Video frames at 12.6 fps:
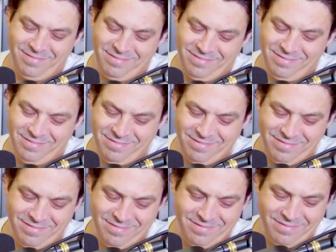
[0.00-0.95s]

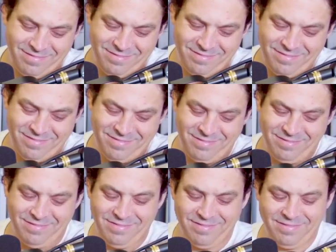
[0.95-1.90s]

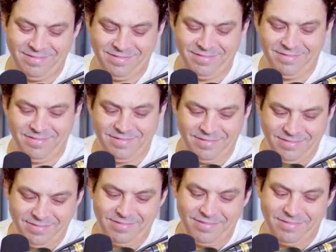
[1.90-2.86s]

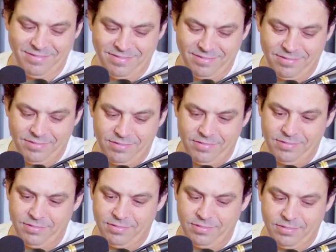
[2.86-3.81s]

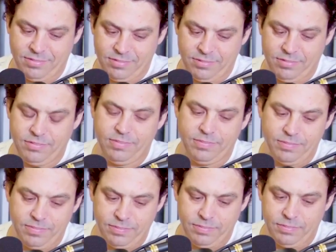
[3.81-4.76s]

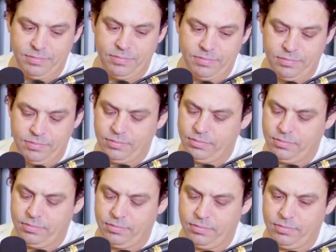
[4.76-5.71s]

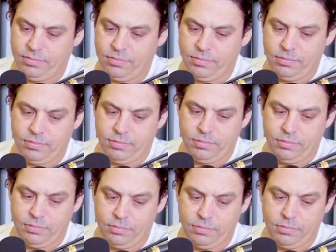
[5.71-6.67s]

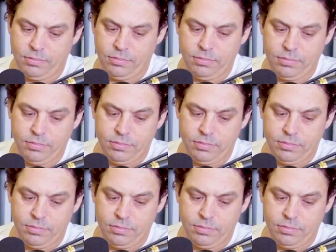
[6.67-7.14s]
The person shown says nothing.